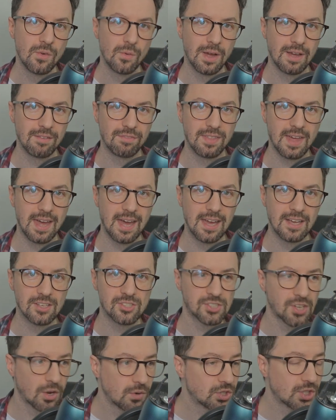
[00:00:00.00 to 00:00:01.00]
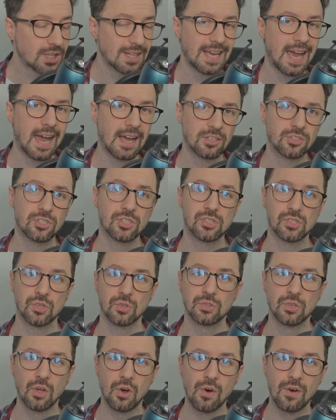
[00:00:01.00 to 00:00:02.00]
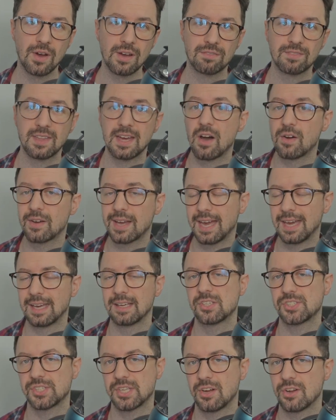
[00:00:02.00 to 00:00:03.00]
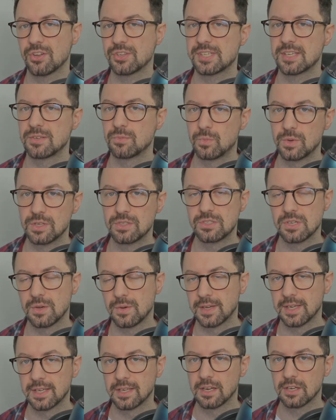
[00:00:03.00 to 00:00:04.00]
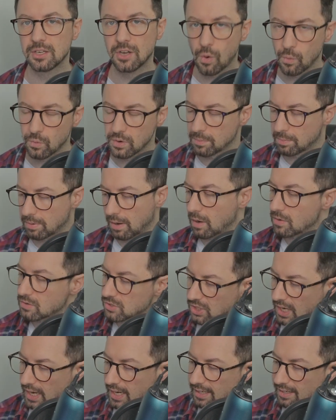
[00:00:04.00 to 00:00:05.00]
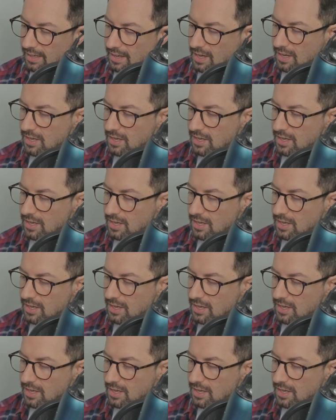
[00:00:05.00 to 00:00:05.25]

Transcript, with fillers: if they're socially anxious or not, if they are getting started with doing cold approaching.